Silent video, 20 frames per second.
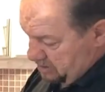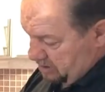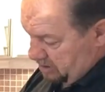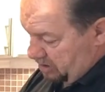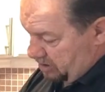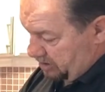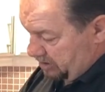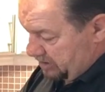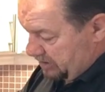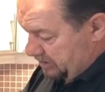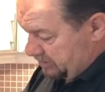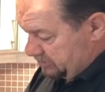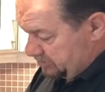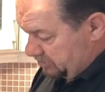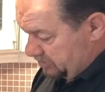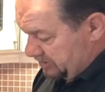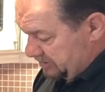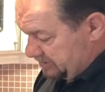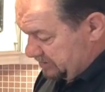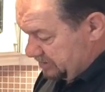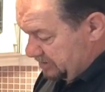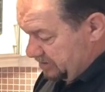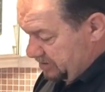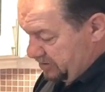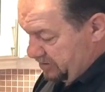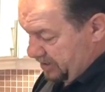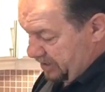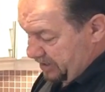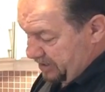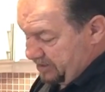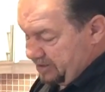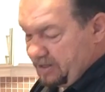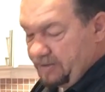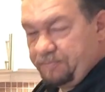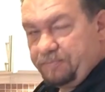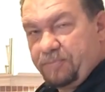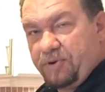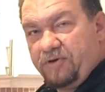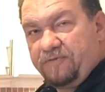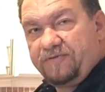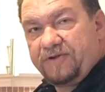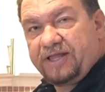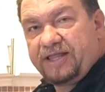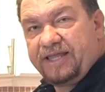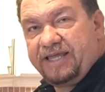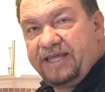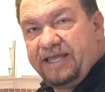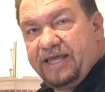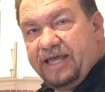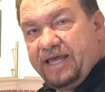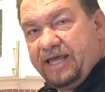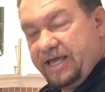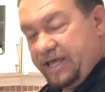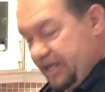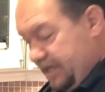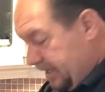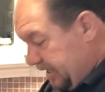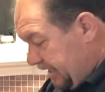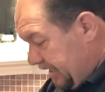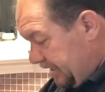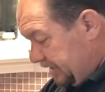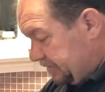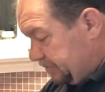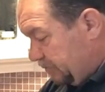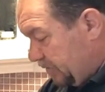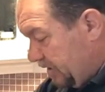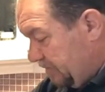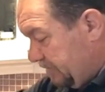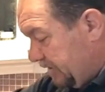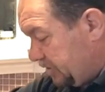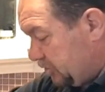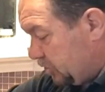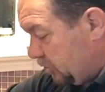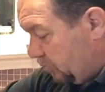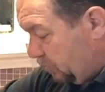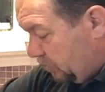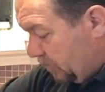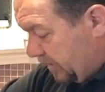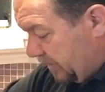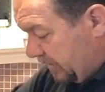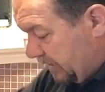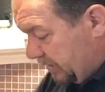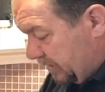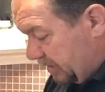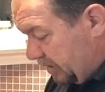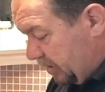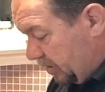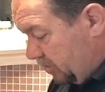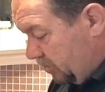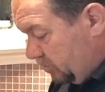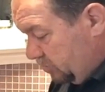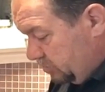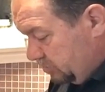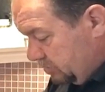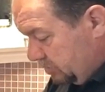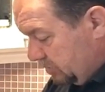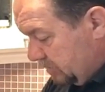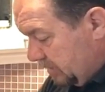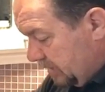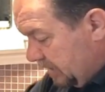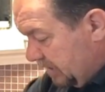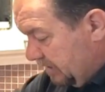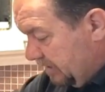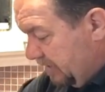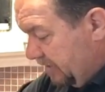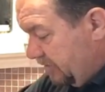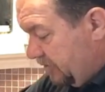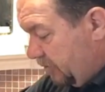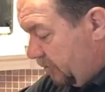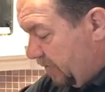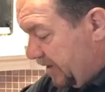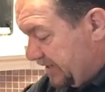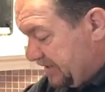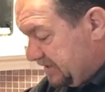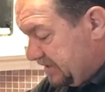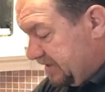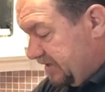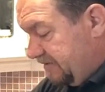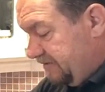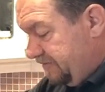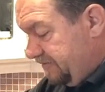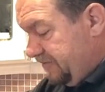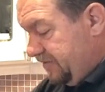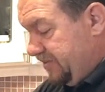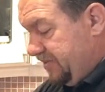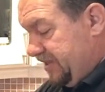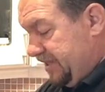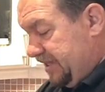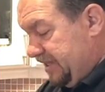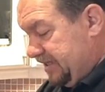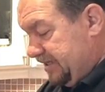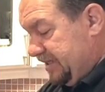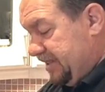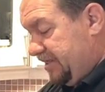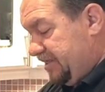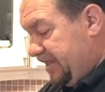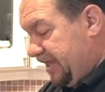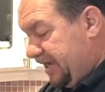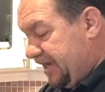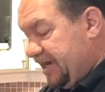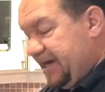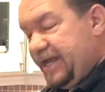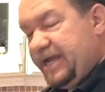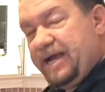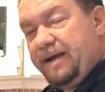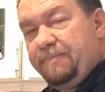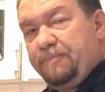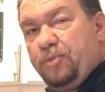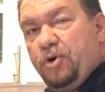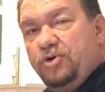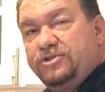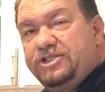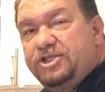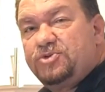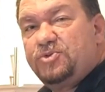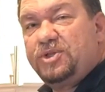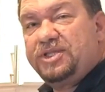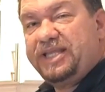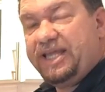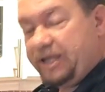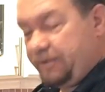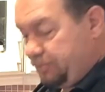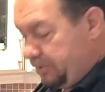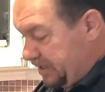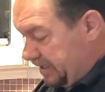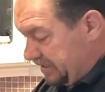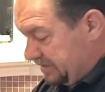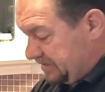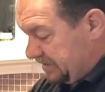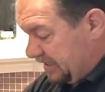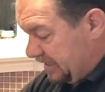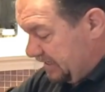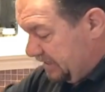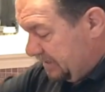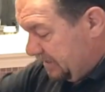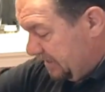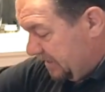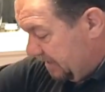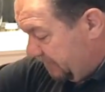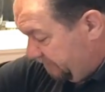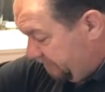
Our custard is thickened up perfectly. It's pretty much ready to go. The rest of the thickening up process will take place in the